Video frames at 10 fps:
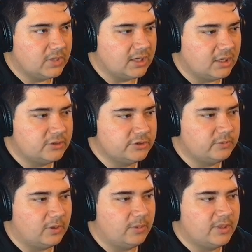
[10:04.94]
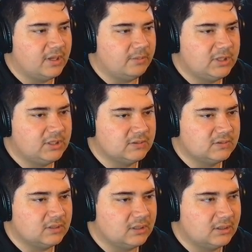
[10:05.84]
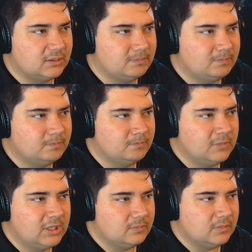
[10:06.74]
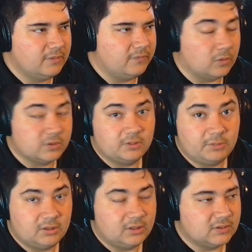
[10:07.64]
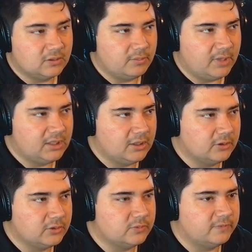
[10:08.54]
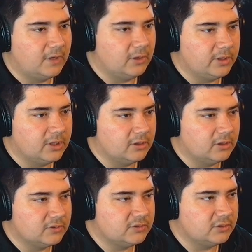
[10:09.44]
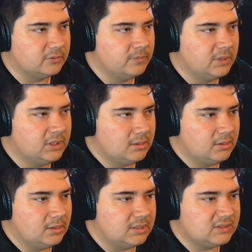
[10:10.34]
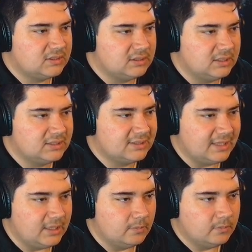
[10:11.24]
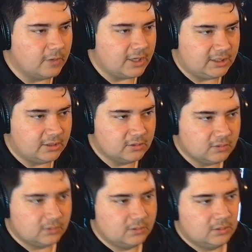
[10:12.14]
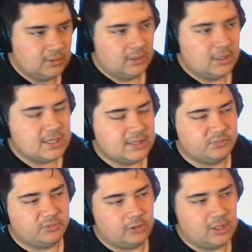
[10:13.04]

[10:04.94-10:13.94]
I kind of just went with that because, of course, I mean, these are the main characters we're following here, and also this theme right here is